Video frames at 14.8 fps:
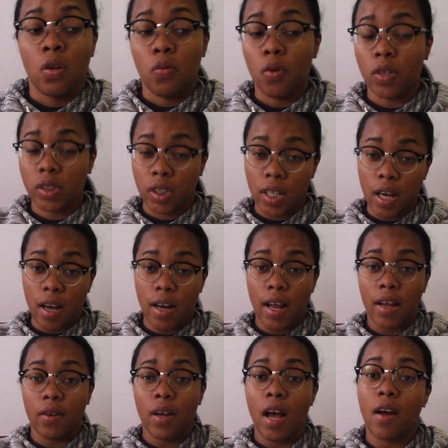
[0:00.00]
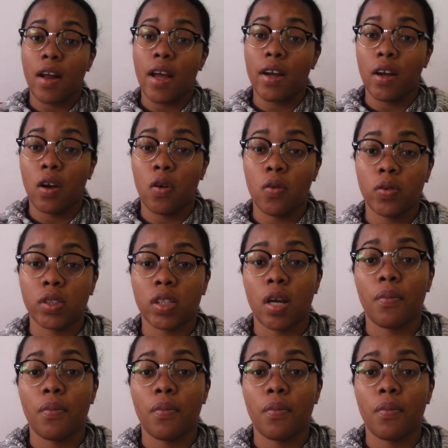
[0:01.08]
we'll see how that how that goes.